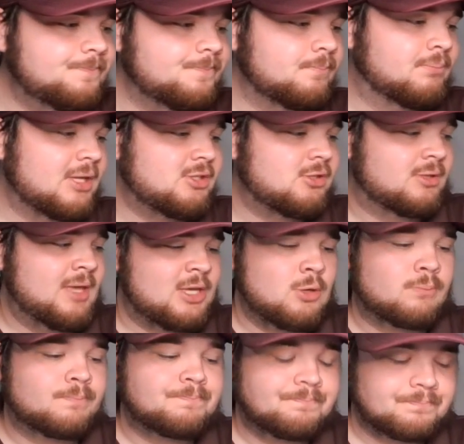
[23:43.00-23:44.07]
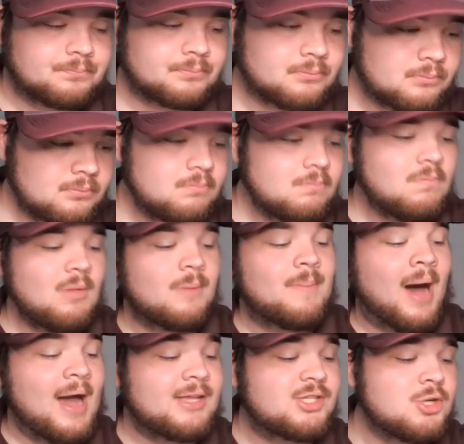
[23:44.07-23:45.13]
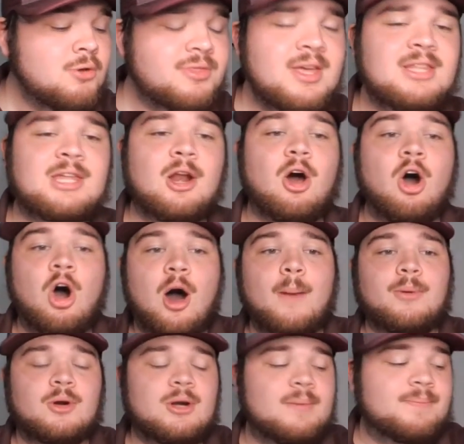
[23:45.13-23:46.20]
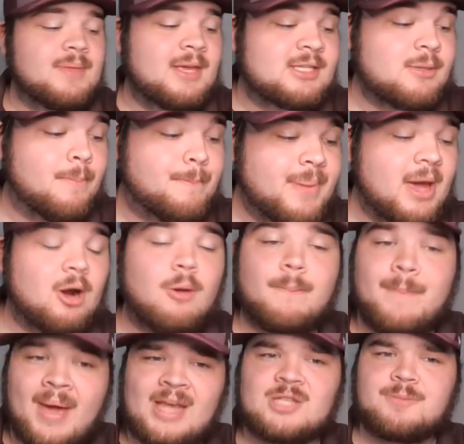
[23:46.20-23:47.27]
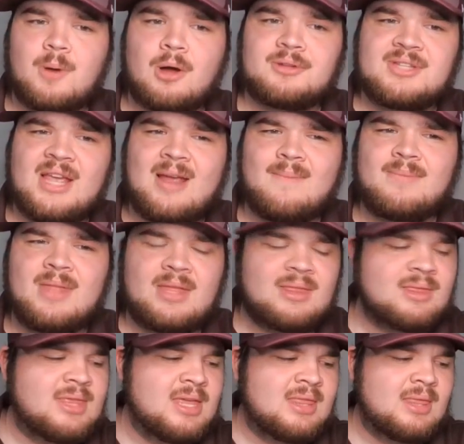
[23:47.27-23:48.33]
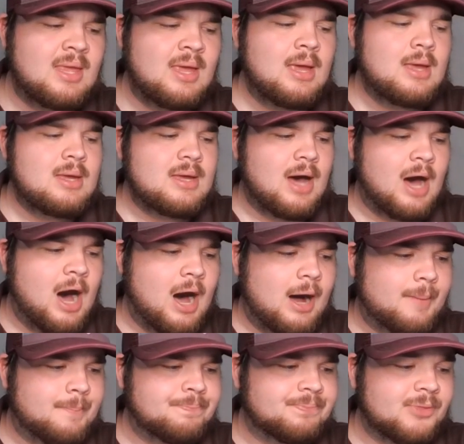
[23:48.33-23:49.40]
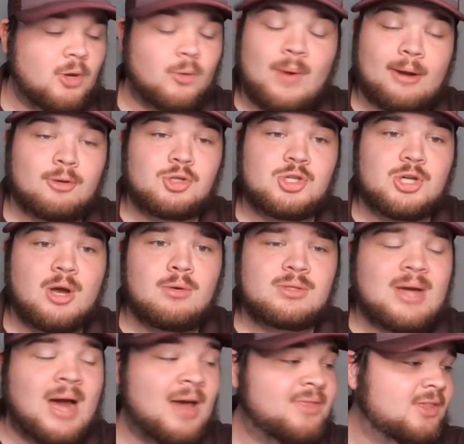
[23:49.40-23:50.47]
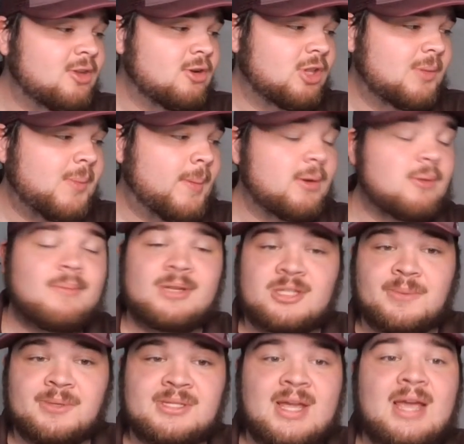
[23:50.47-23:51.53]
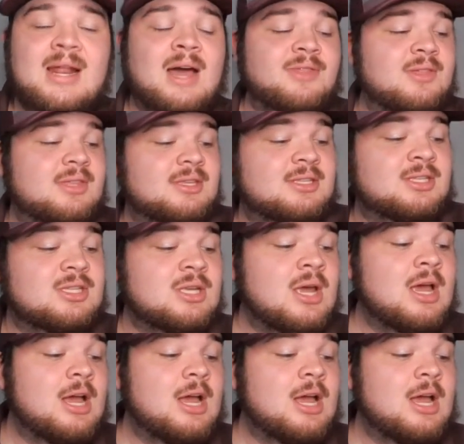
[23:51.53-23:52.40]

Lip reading: Bless you. Thank you. I do think that Auburn is a better baseball team than the record shows. I think they're a little bit better than Mississippi State. I think this